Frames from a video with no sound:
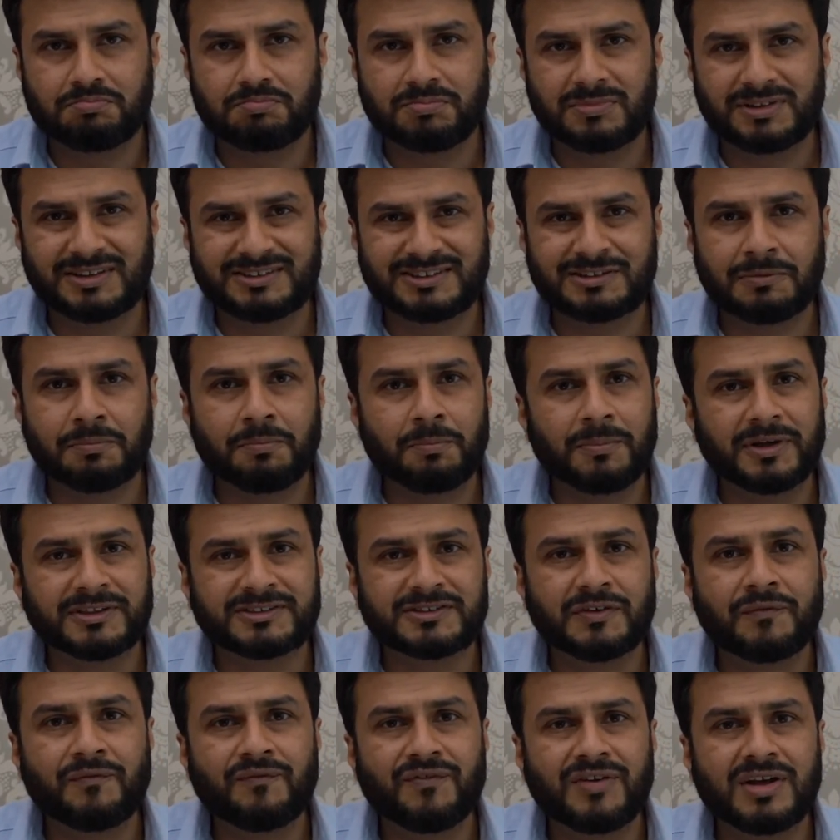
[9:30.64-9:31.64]
it's
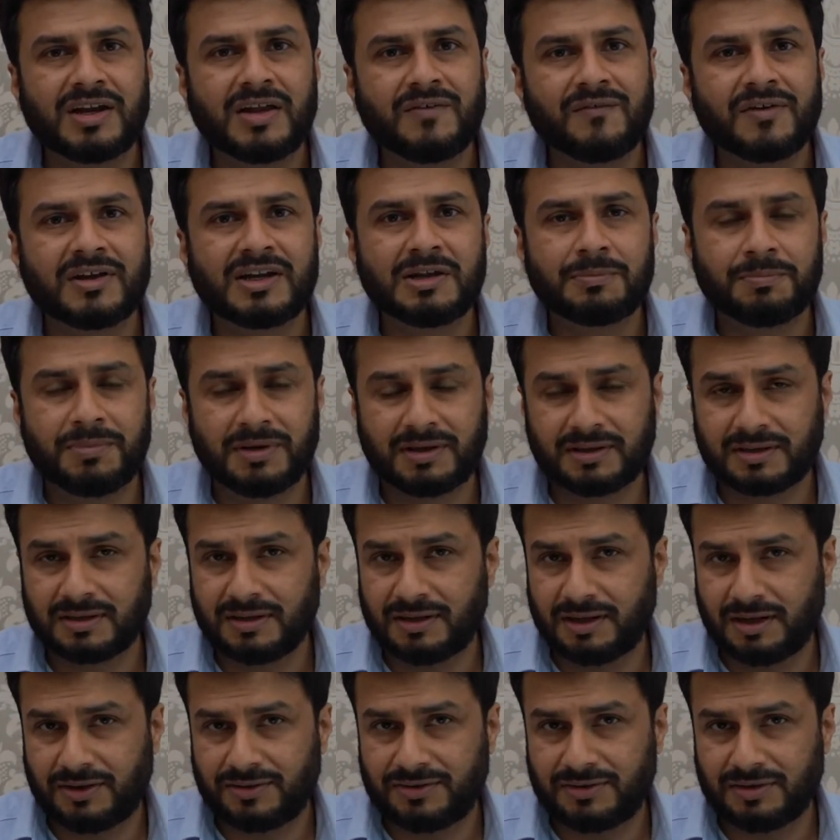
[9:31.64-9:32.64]
a very, very big
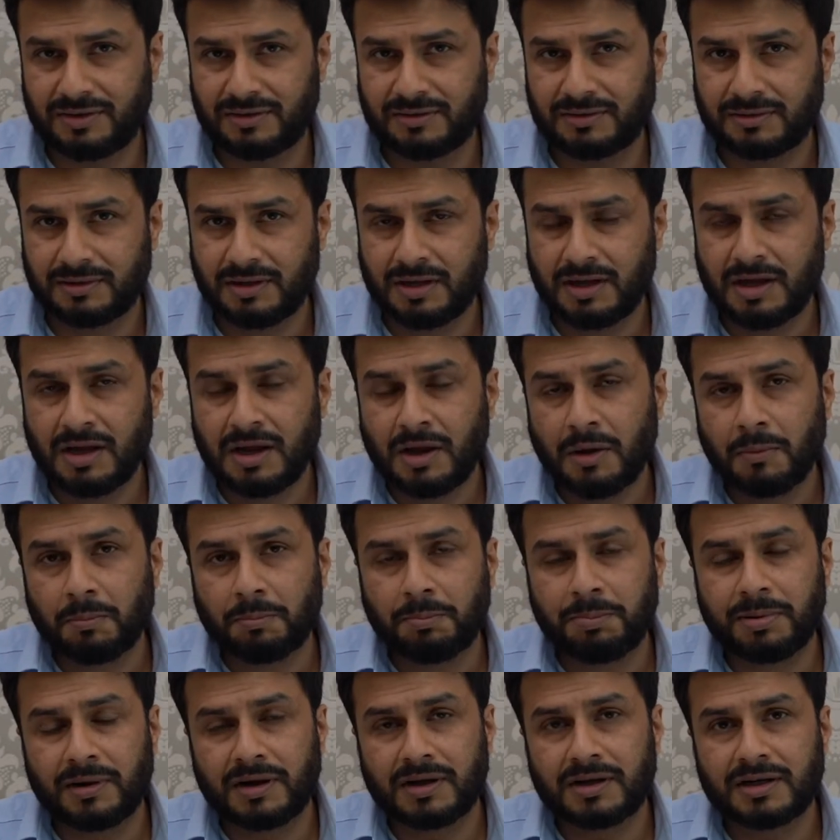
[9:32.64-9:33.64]
collection,
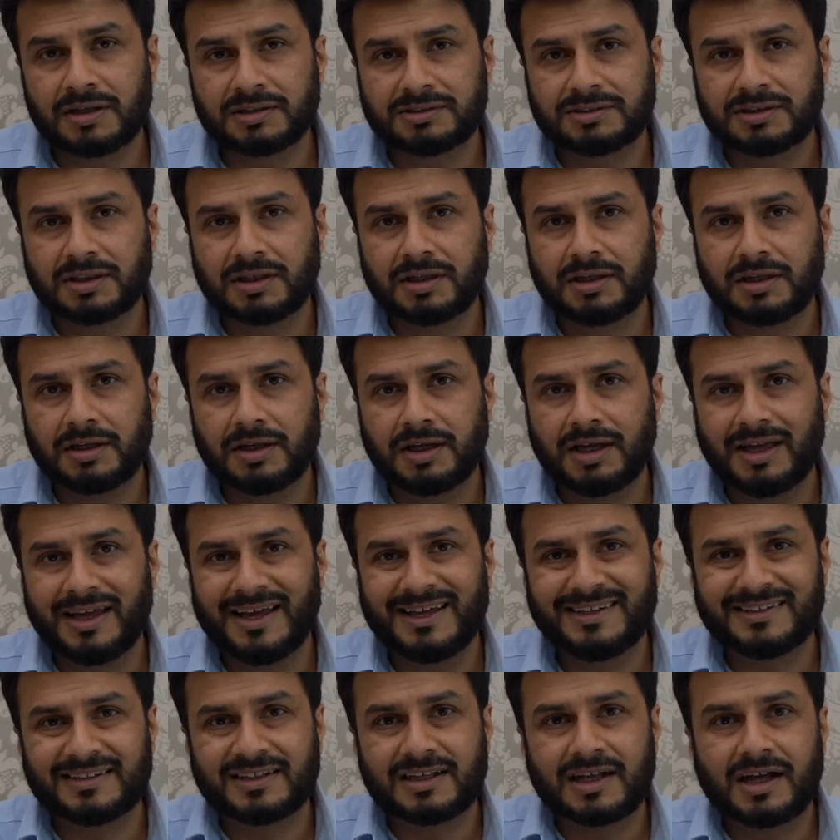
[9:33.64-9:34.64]
but
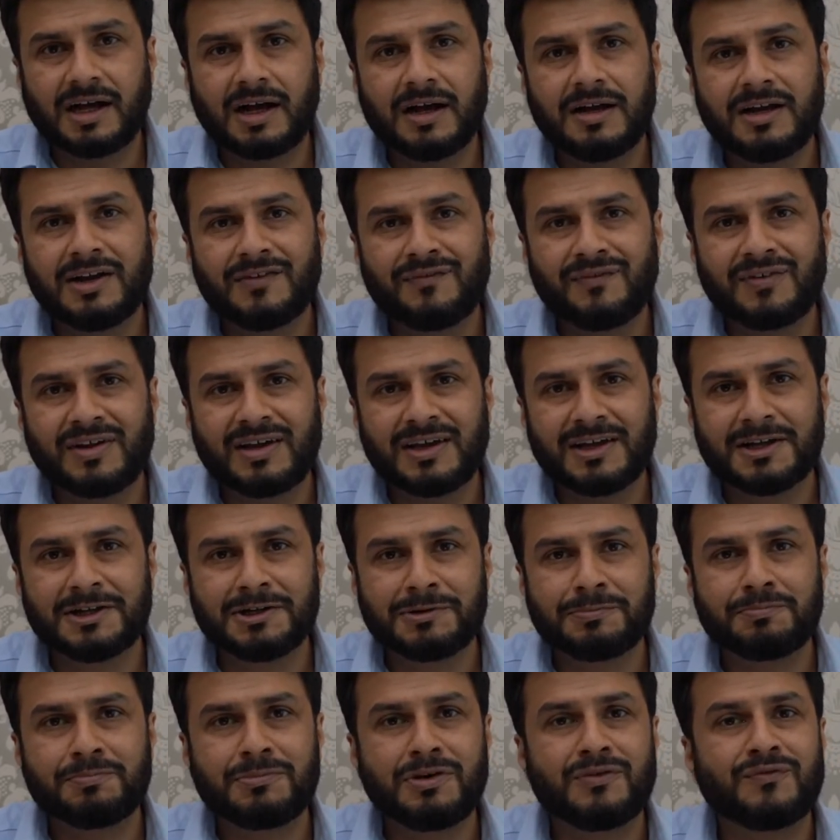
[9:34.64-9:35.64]
it kind of
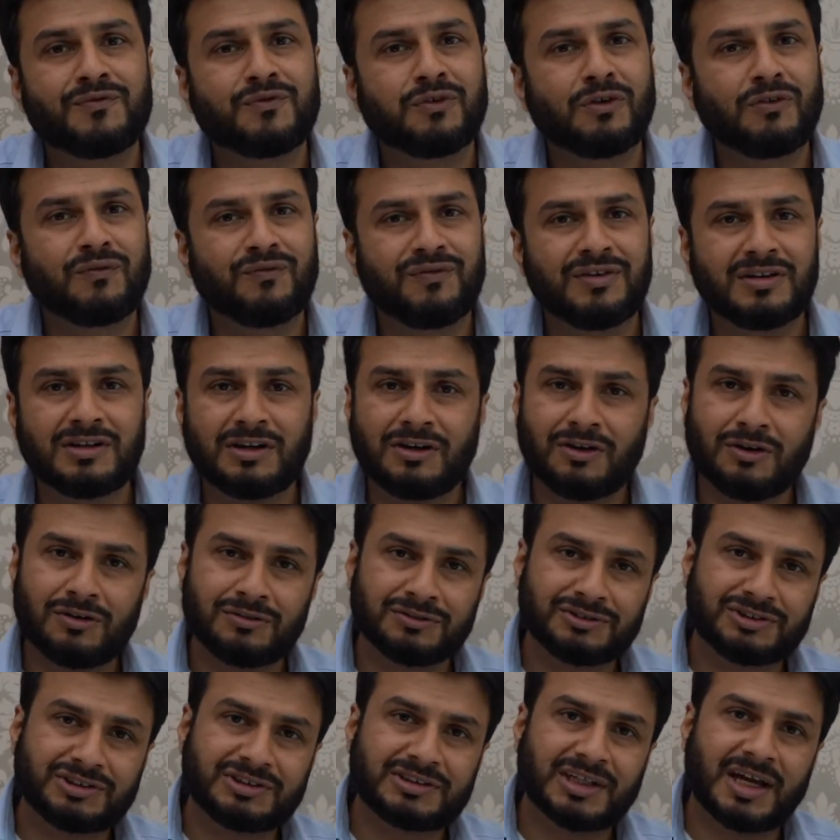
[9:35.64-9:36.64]
helped me fulfill a
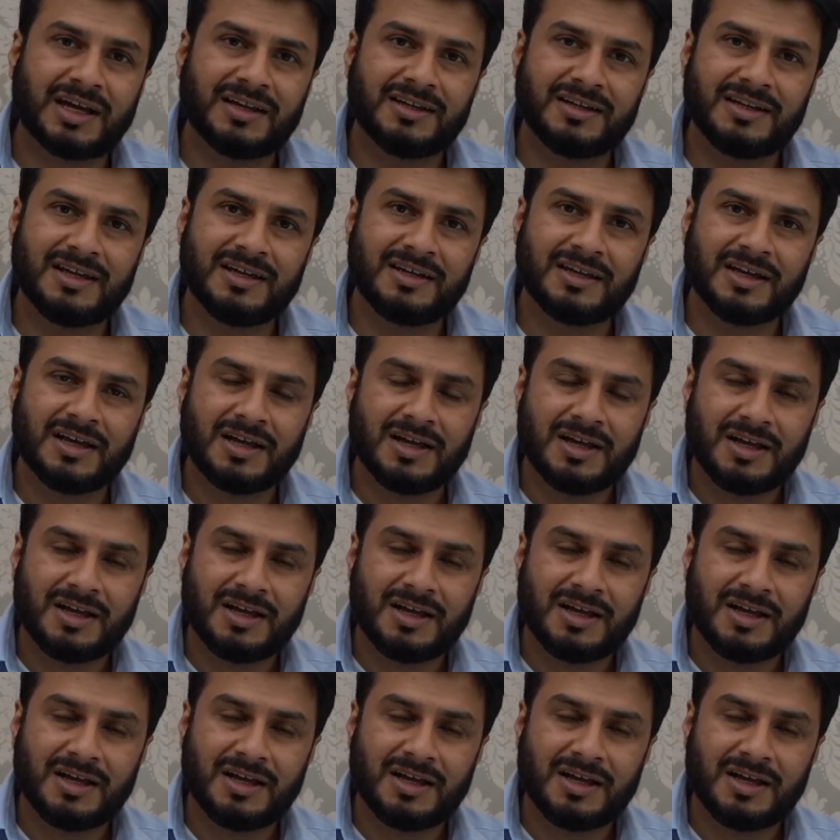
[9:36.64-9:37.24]
long-standing